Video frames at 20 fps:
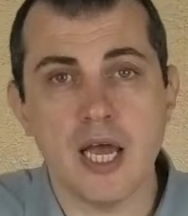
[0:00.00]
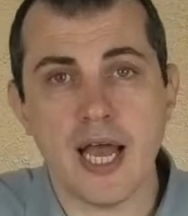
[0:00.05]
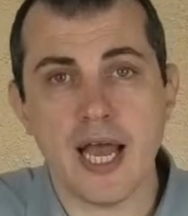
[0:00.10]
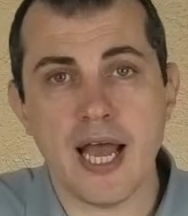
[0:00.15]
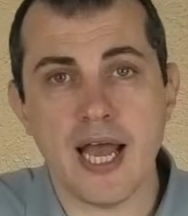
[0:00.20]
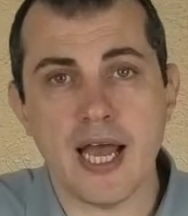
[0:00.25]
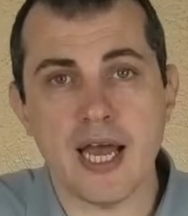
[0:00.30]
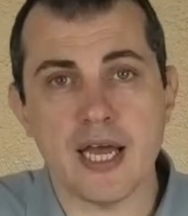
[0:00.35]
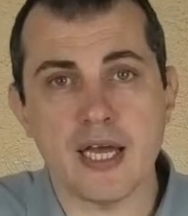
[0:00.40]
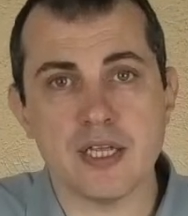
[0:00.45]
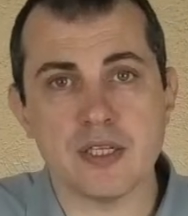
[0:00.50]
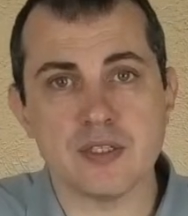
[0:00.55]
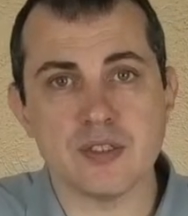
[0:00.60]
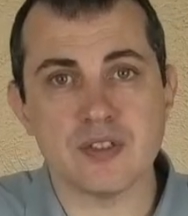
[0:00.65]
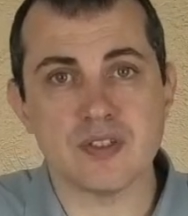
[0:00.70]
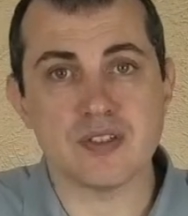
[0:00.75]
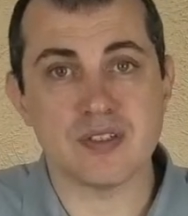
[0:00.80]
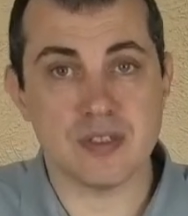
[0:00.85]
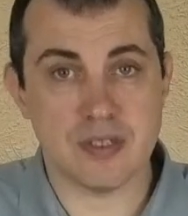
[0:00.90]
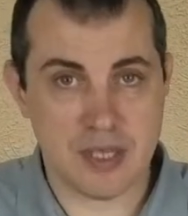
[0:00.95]
And
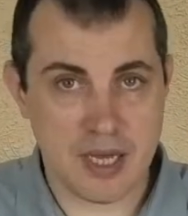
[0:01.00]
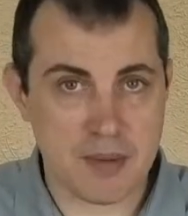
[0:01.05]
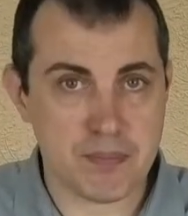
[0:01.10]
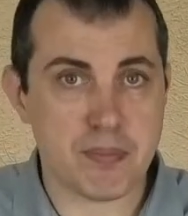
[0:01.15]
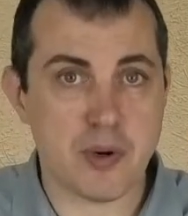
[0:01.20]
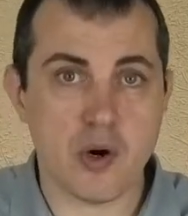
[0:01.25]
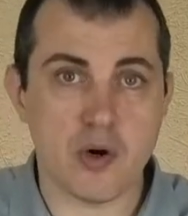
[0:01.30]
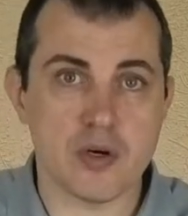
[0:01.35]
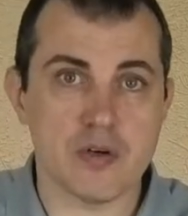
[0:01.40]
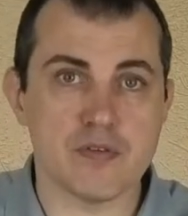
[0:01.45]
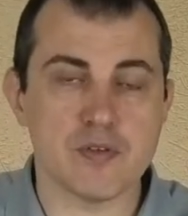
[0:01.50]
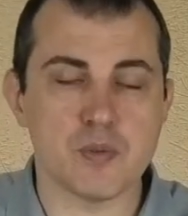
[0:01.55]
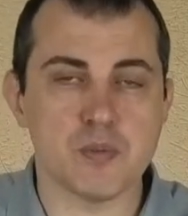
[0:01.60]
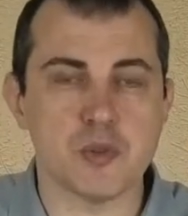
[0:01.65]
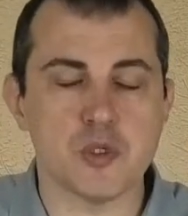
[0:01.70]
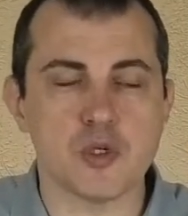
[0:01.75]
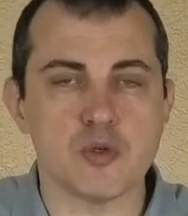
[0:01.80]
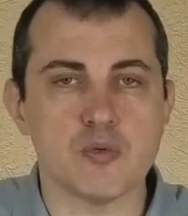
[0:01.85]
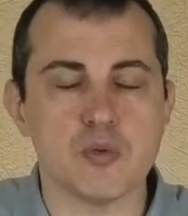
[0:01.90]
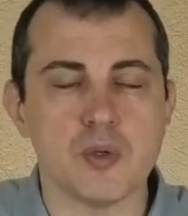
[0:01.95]
that part of the
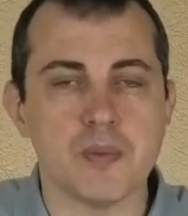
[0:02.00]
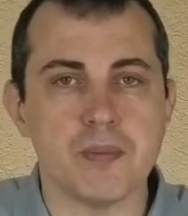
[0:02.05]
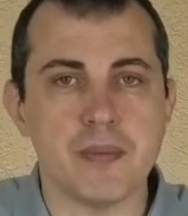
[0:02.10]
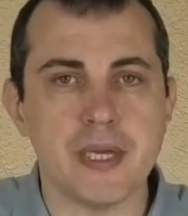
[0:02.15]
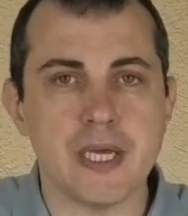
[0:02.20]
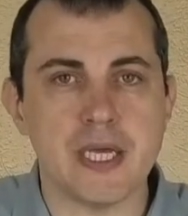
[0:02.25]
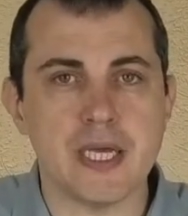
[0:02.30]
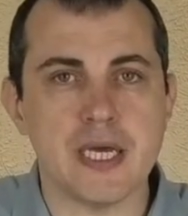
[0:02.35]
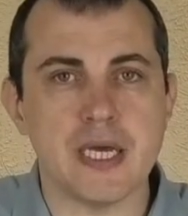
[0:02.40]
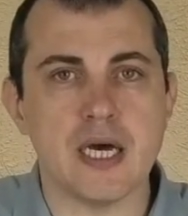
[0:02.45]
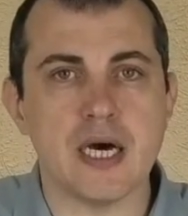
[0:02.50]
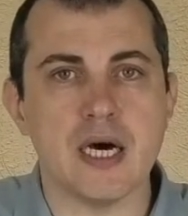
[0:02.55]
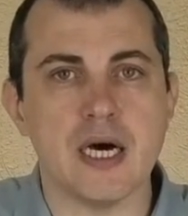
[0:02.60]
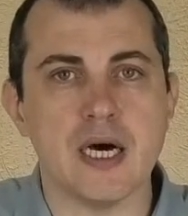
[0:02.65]
book will be